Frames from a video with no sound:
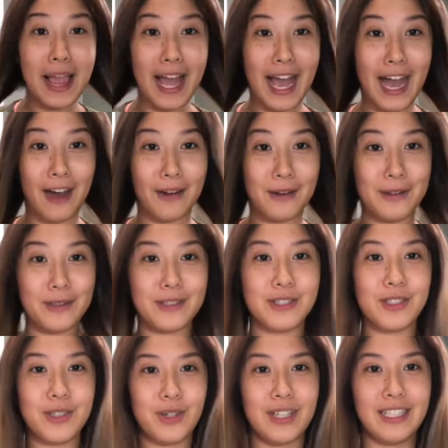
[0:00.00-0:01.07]
How
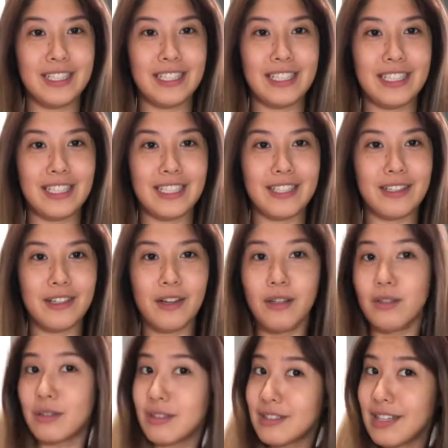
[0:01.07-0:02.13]
short did it get?
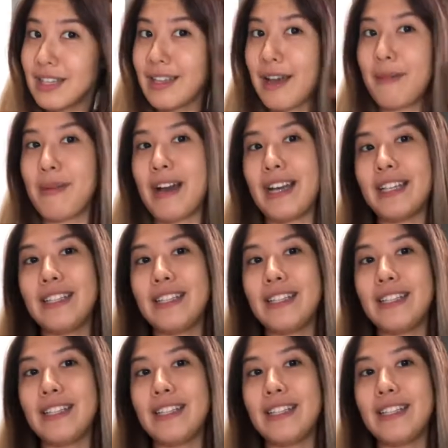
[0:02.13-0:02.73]
Oh, it's not that bad.